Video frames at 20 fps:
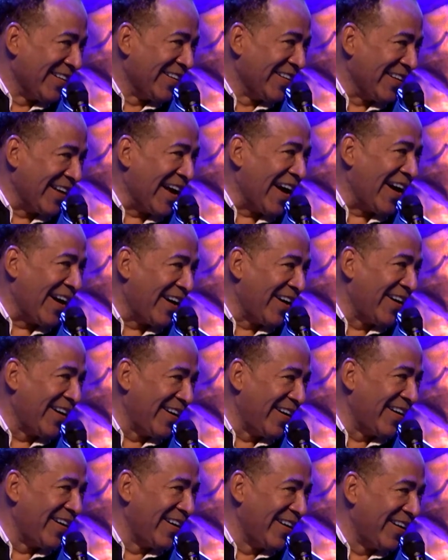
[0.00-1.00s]
Yeah.
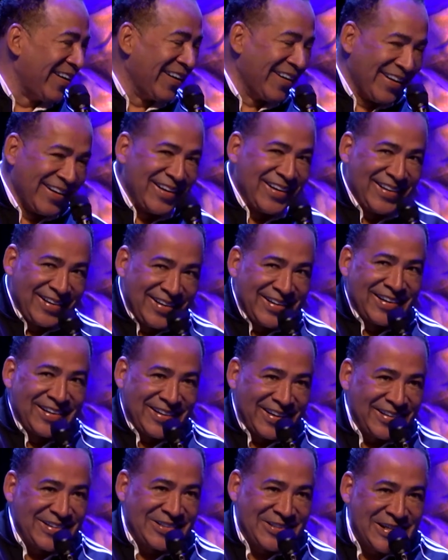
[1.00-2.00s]

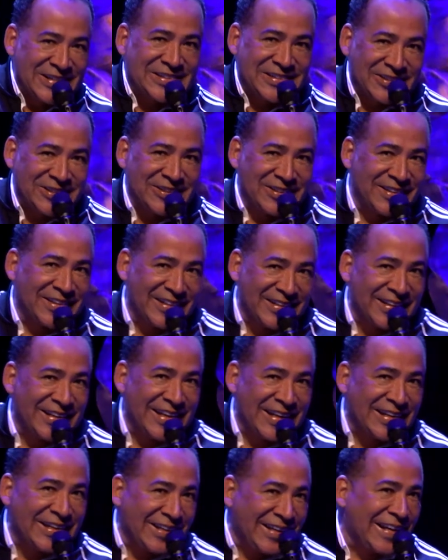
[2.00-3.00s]
Just, he's
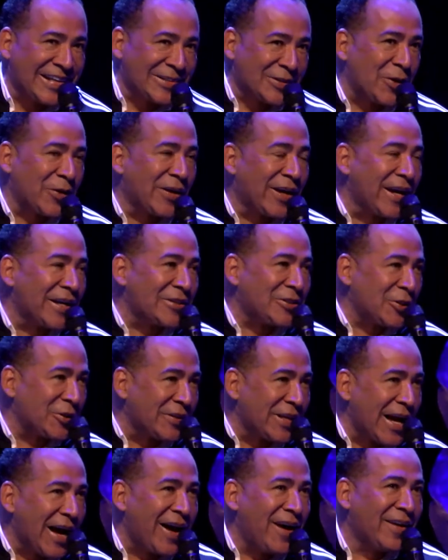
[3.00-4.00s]
it's going to get you
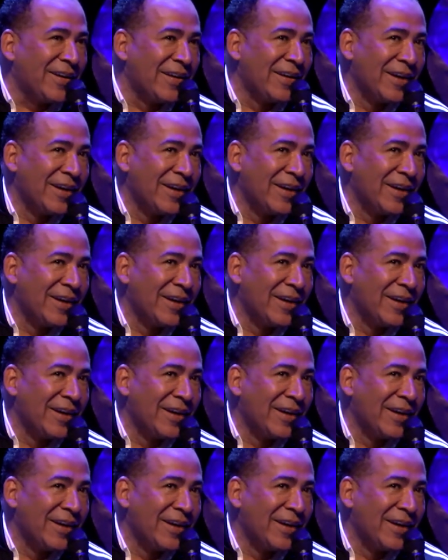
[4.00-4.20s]
there